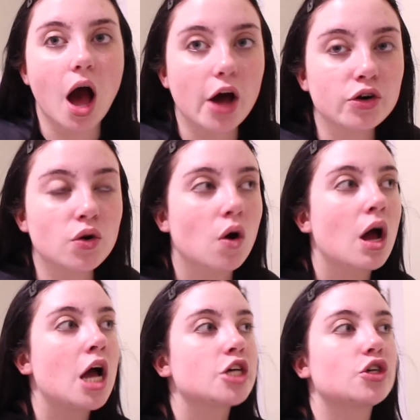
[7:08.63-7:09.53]
I don't
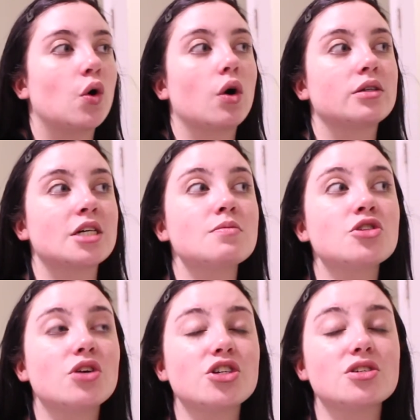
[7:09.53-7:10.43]
know. So this
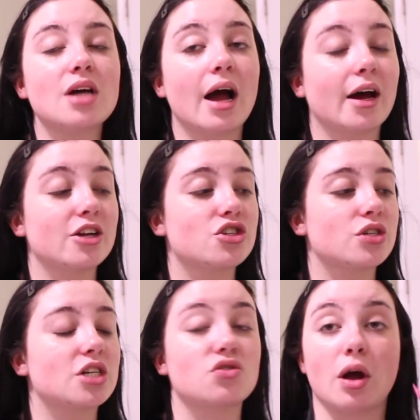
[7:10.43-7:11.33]
was delicious. I got
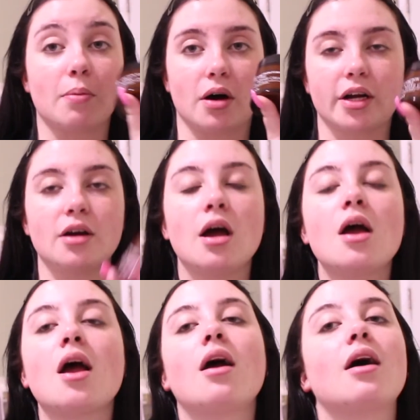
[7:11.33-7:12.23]
intrigued, so I bought it.
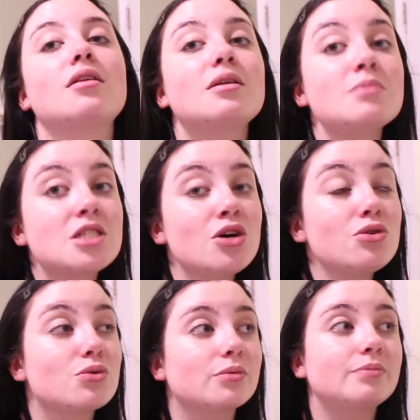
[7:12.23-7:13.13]
And let me
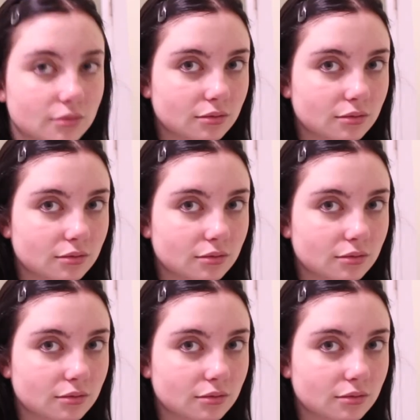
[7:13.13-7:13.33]
tell you,